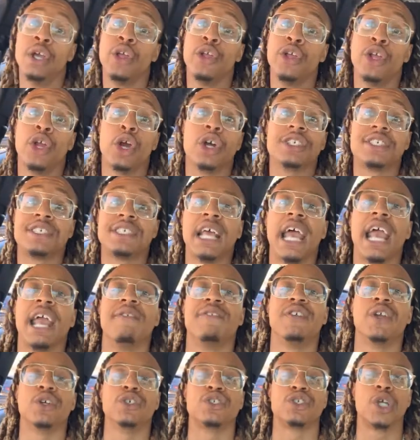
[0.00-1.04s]
Your
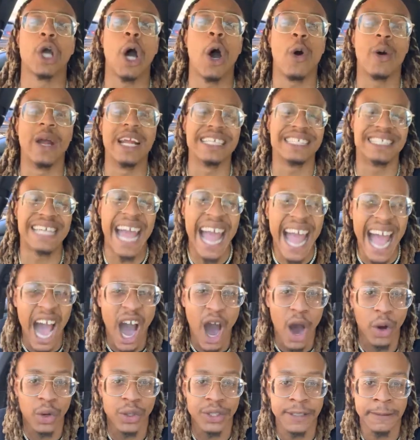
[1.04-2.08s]
savior's going
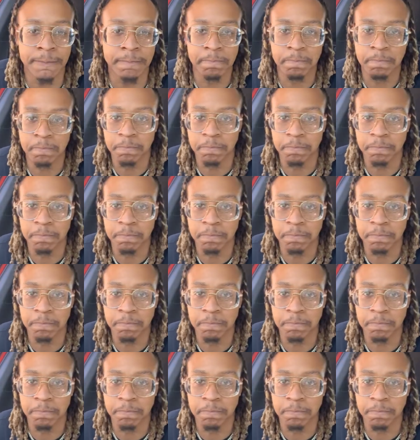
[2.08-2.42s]
down.